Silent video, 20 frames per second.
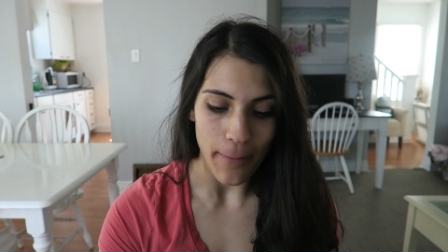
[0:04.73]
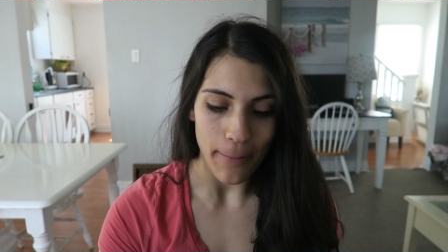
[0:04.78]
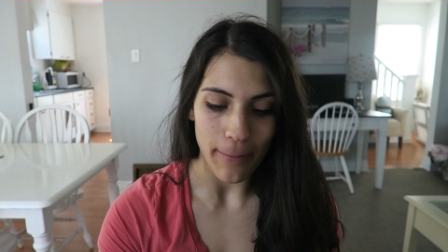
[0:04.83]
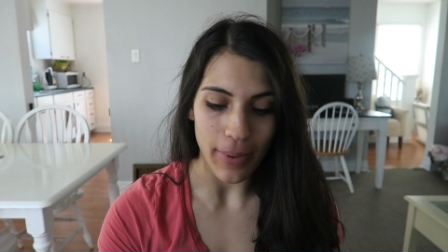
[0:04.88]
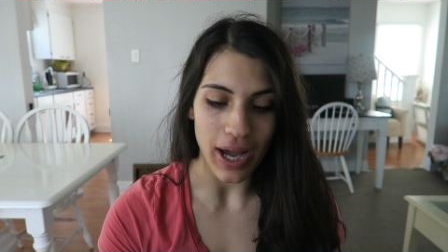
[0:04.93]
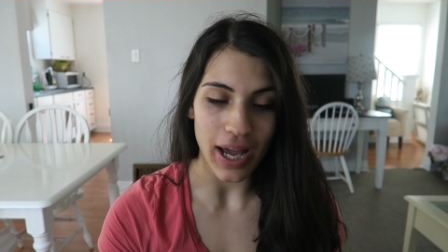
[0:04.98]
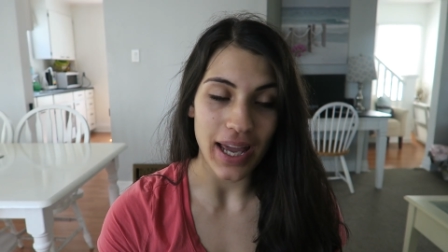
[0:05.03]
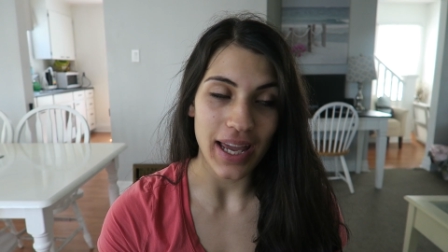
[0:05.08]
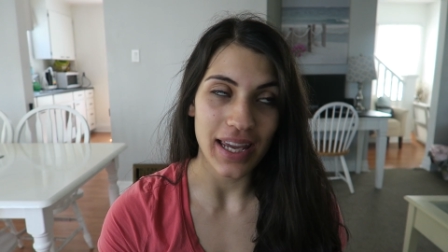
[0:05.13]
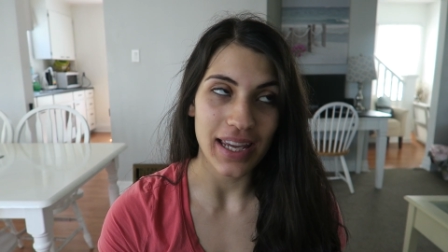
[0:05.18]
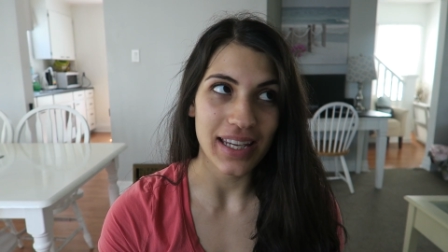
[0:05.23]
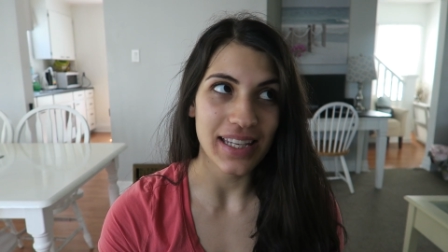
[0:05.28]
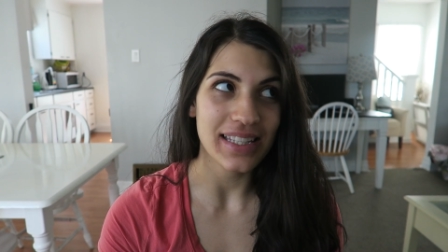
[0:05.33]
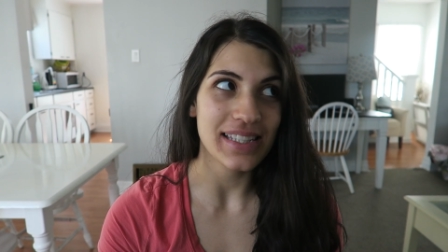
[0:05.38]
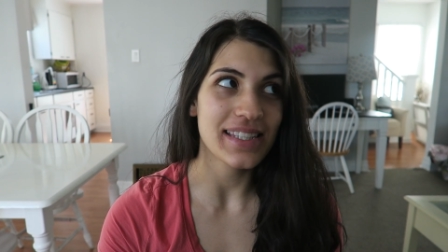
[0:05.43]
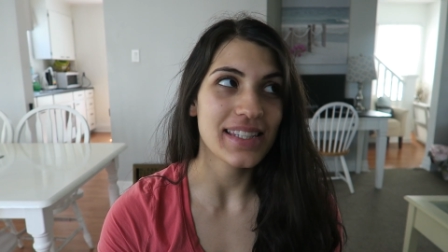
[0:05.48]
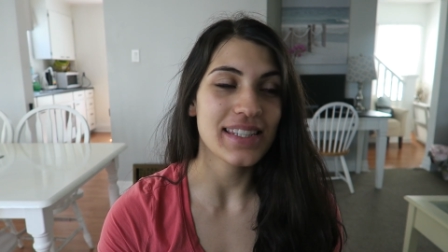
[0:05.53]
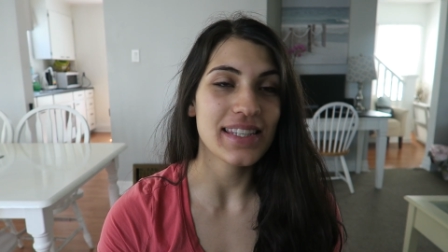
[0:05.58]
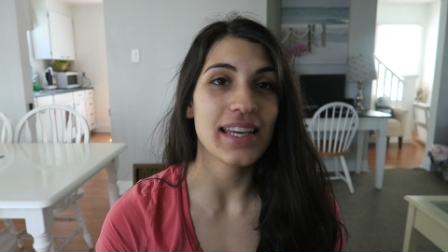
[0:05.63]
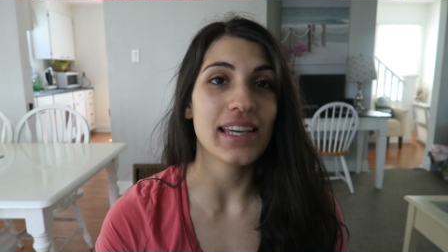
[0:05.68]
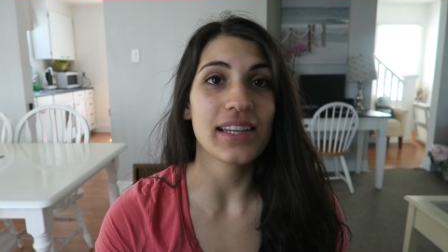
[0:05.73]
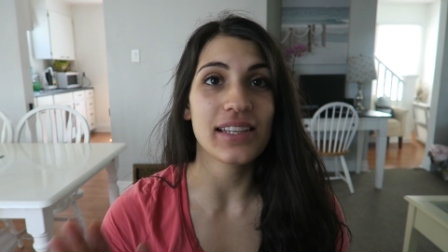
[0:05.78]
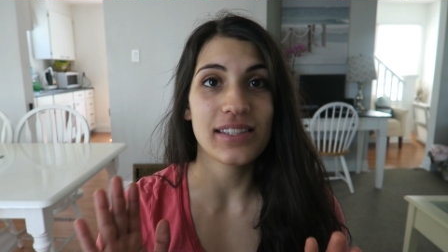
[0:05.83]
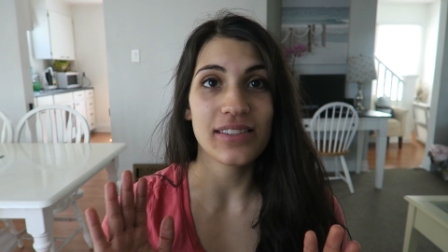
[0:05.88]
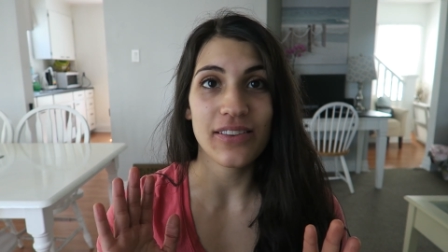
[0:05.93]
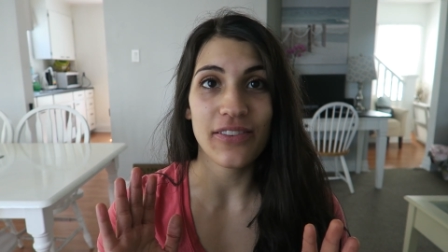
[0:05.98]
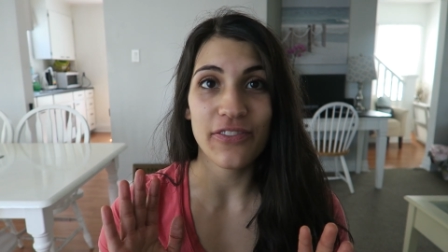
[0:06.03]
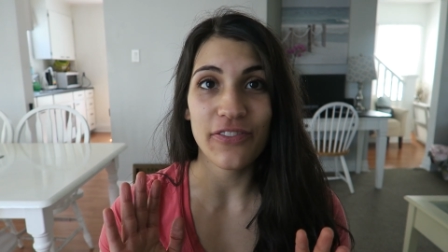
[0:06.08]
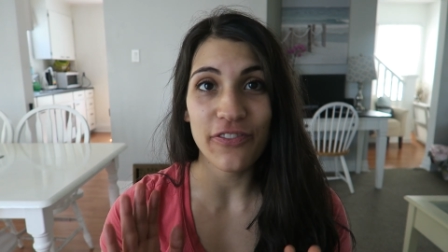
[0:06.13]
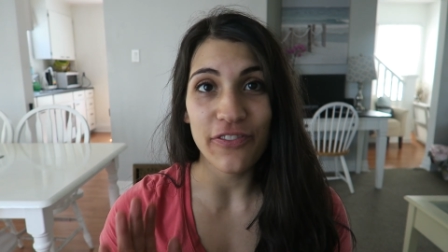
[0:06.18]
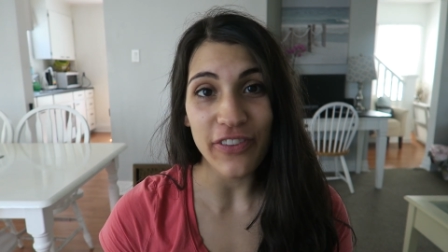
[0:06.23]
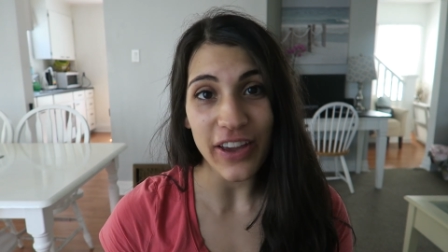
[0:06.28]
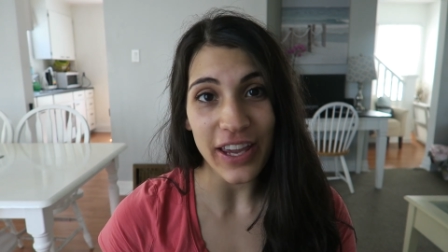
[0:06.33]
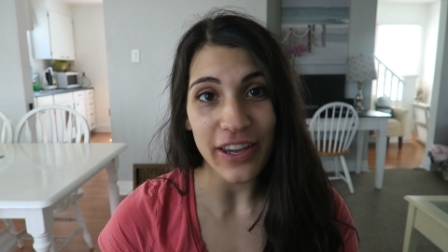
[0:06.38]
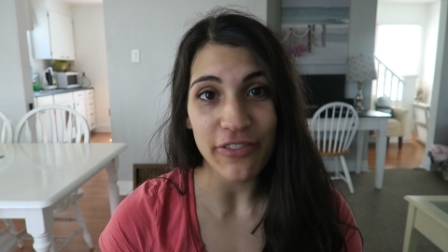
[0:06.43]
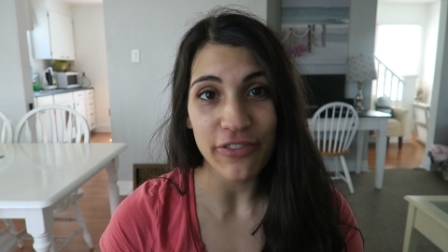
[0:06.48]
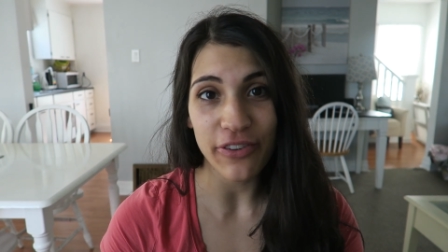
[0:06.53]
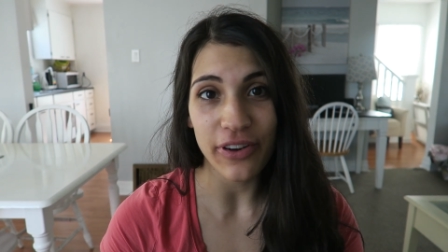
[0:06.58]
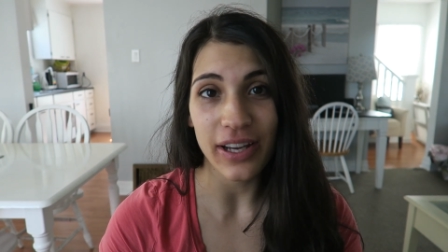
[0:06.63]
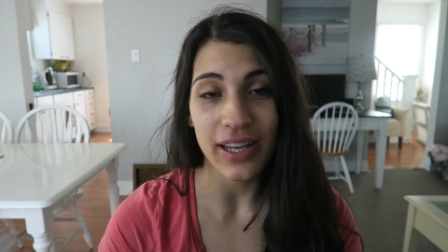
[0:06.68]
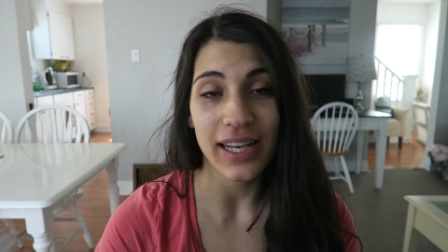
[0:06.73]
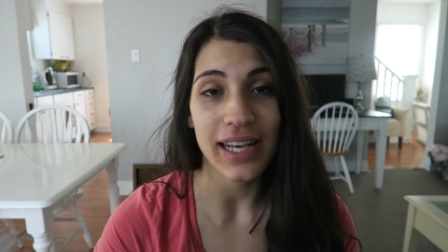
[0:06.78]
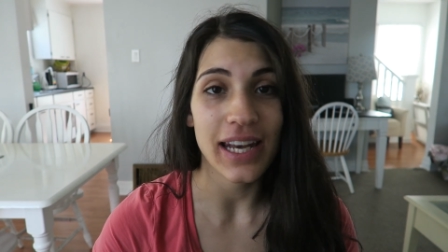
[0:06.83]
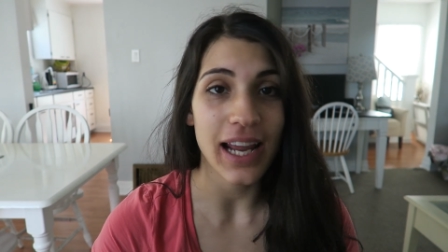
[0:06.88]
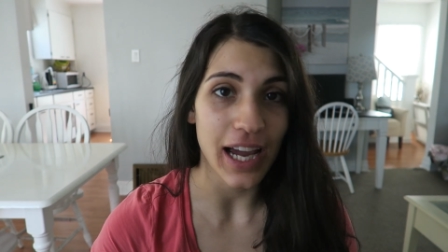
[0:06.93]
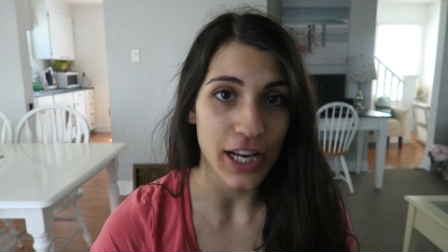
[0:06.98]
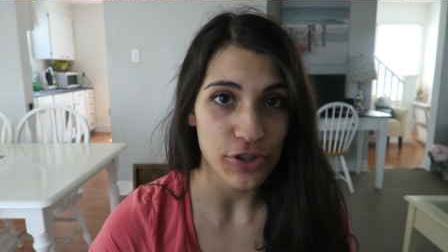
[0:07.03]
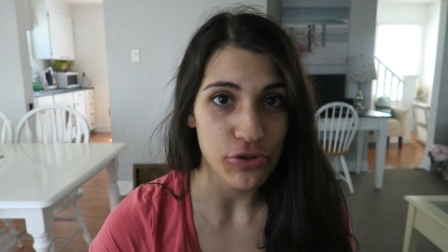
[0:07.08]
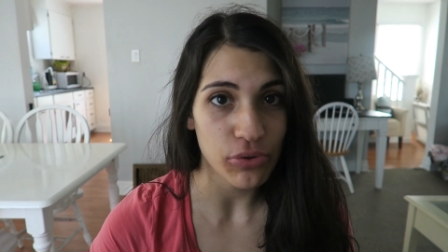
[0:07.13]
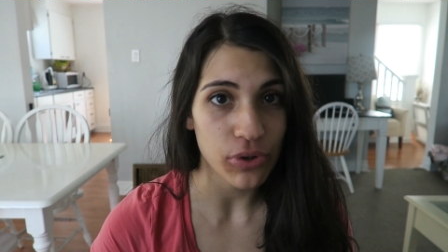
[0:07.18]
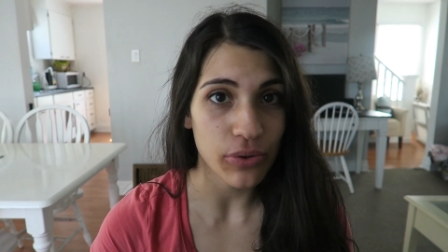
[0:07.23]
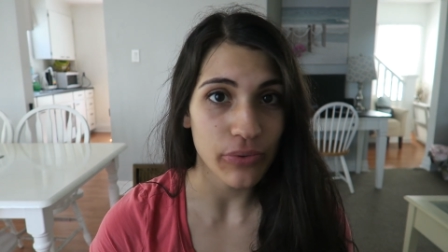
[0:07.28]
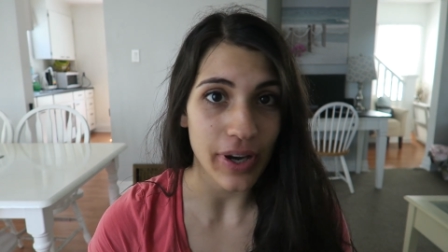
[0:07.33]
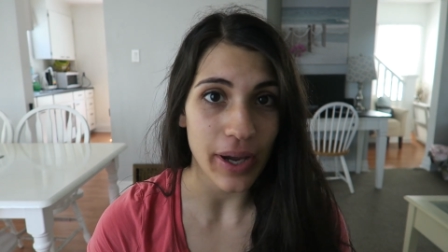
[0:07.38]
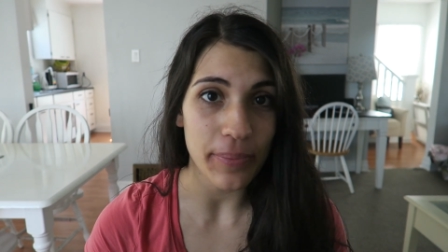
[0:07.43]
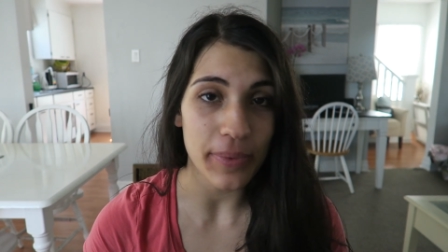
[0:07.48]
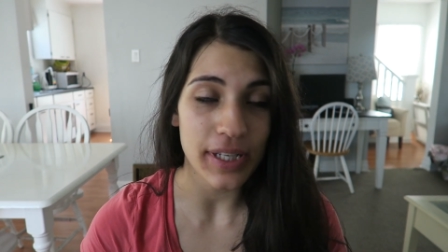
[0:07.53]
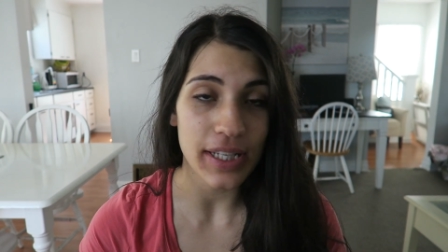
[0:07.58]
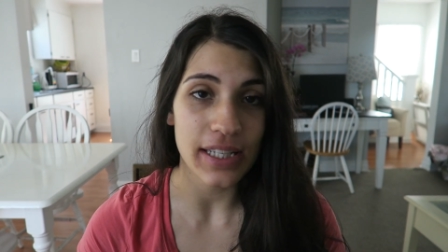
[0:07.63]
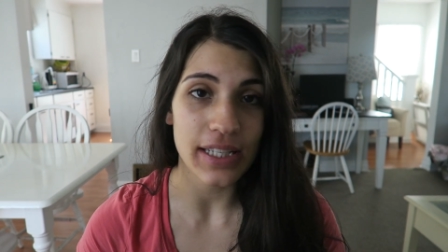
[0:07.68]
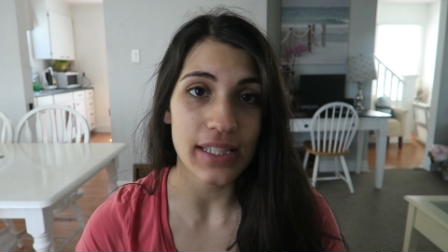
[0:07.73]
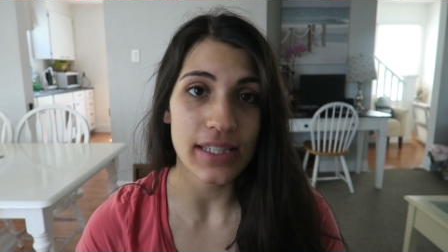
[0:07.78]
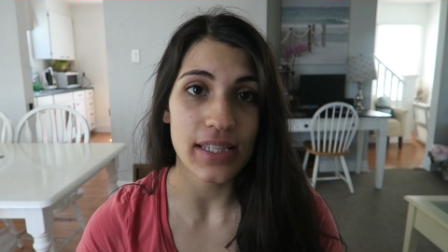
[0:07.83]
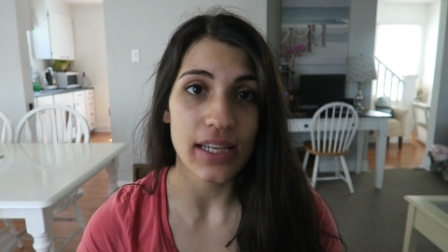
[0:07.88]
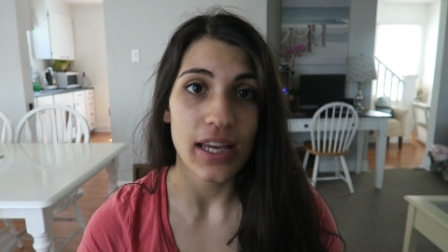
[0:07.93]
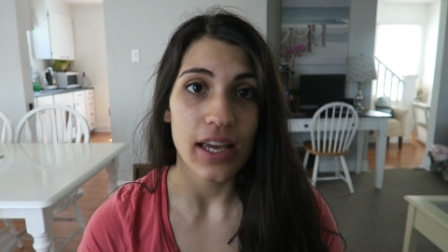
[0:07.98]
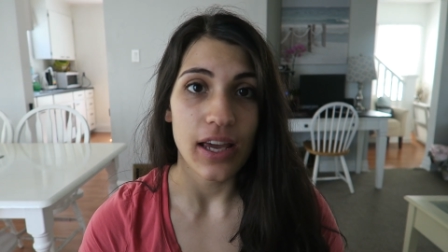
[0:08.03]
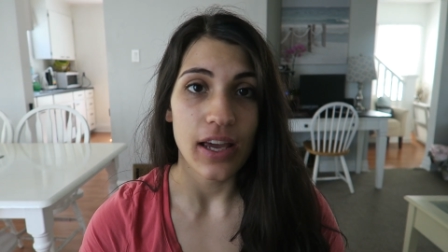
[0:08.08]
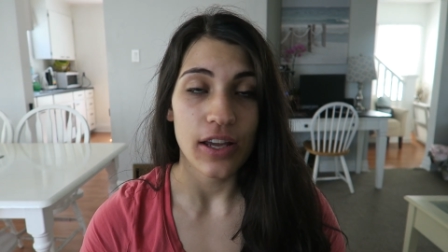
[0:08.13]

my six favorite natural remedies